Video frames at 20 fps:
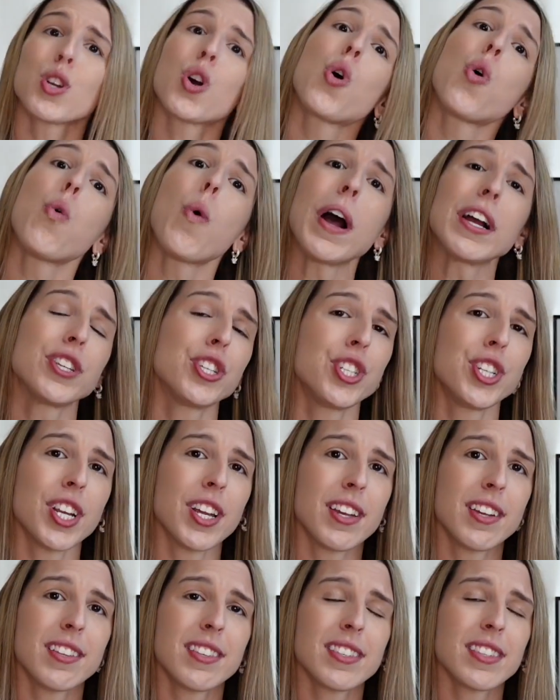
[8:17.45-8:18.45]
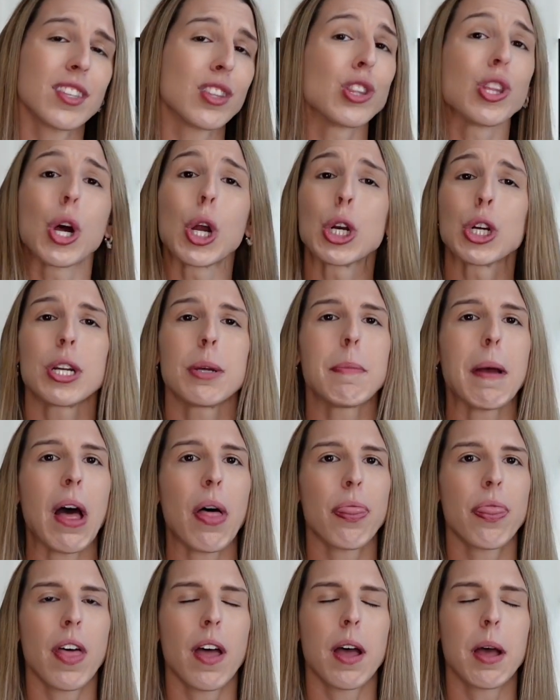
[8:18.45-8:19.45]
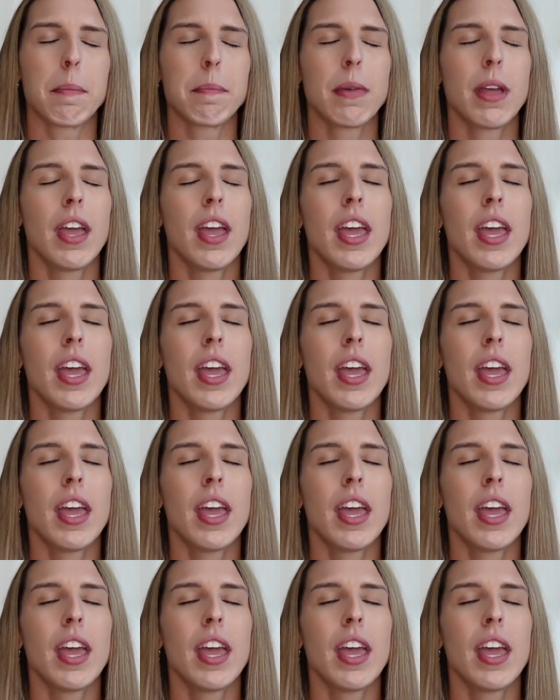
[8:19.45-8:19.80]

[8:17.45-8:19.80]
questions, learned about them.